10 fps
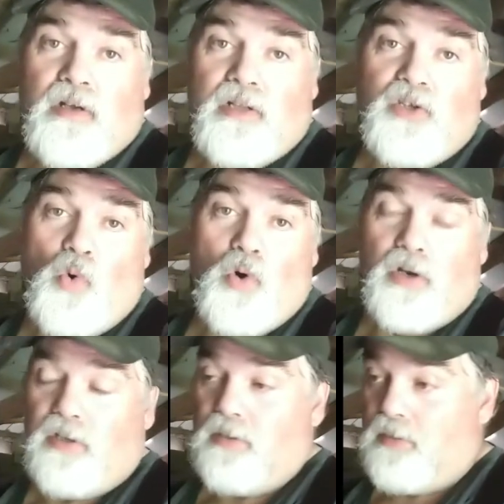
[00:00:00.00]

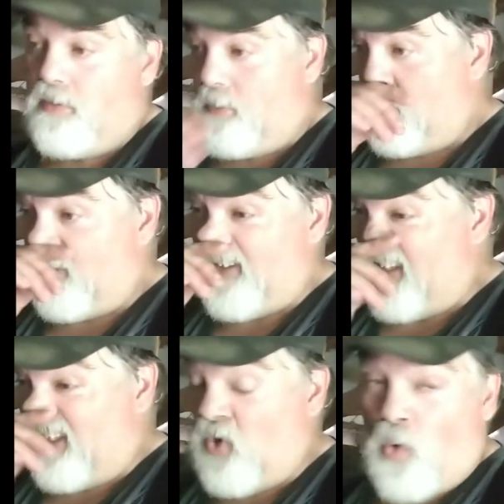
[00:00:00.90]
torn
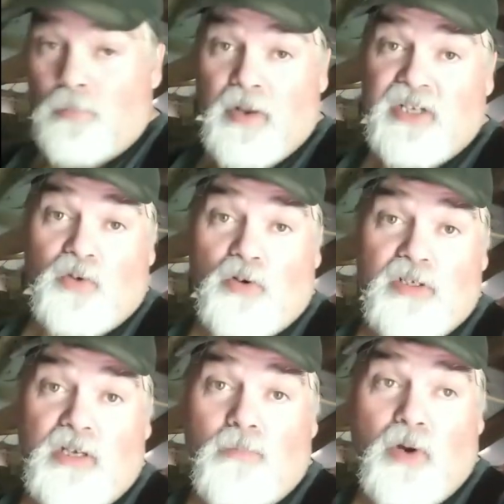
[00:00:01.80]
muscle or
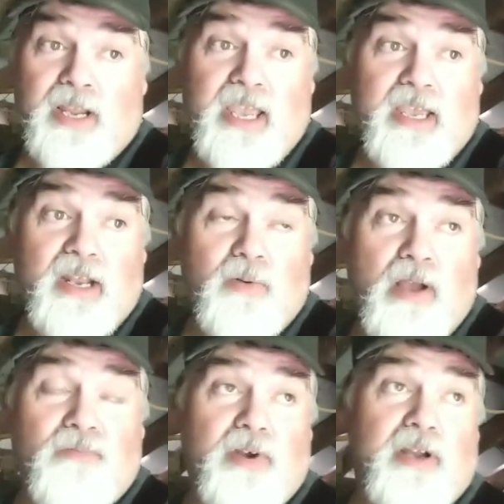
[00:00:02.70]
something where I can't get
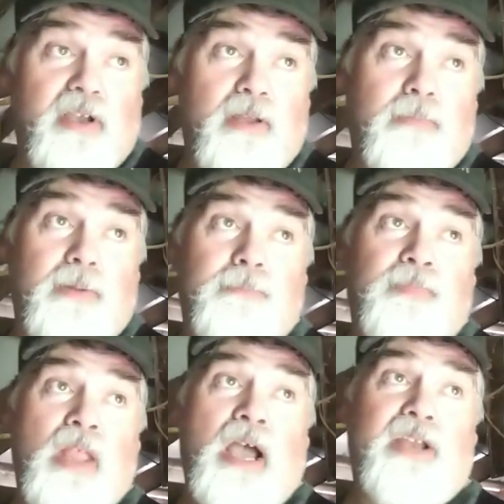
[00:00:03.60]
around very good. But
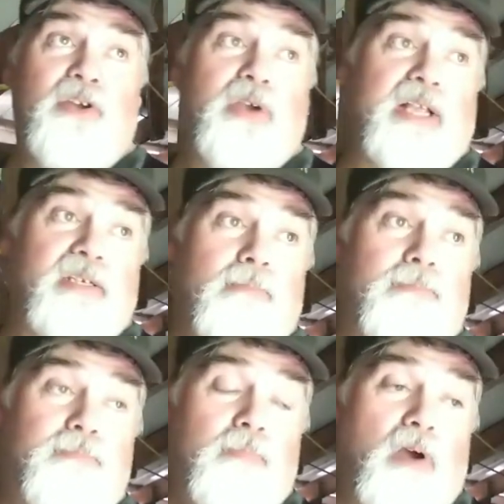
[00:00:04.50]
I do got some
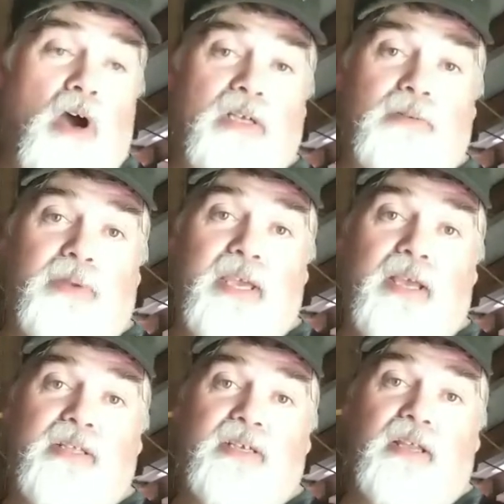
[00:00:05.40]
awesome
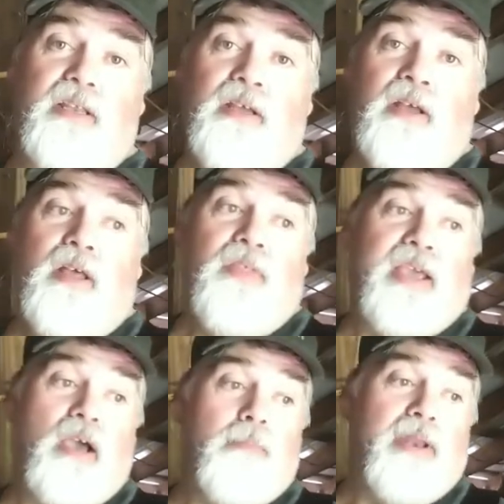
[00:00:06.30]
kids that they
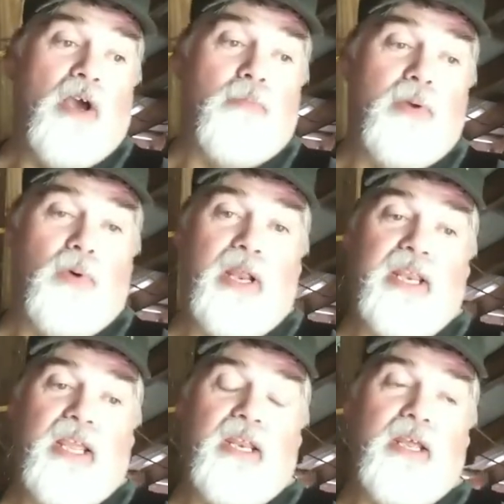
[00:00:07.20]
come and help me when I
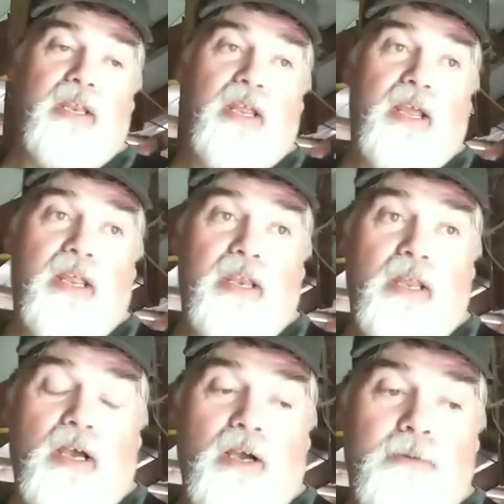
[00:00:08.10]
need it, and
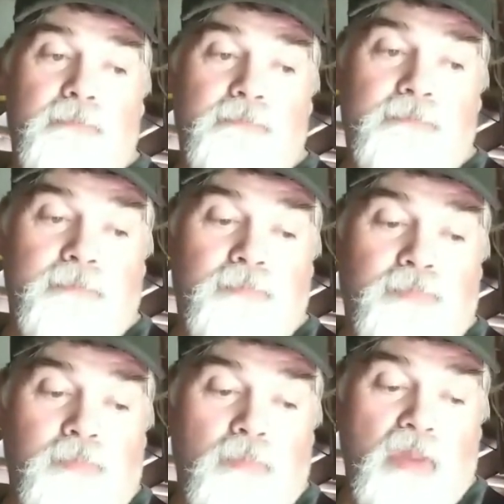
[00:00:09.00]

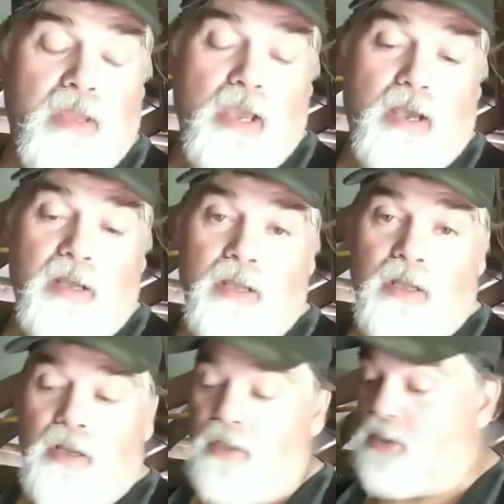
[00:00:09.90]
yeah.
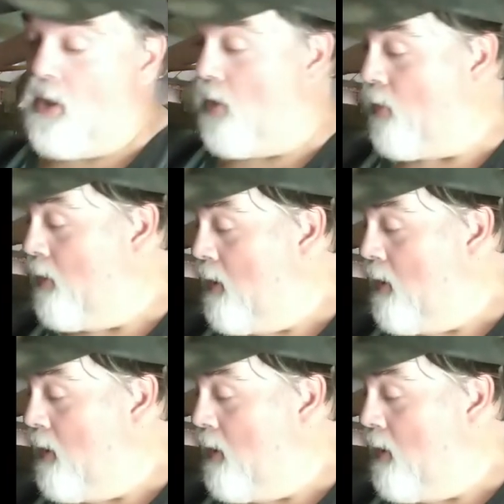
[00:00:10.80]
So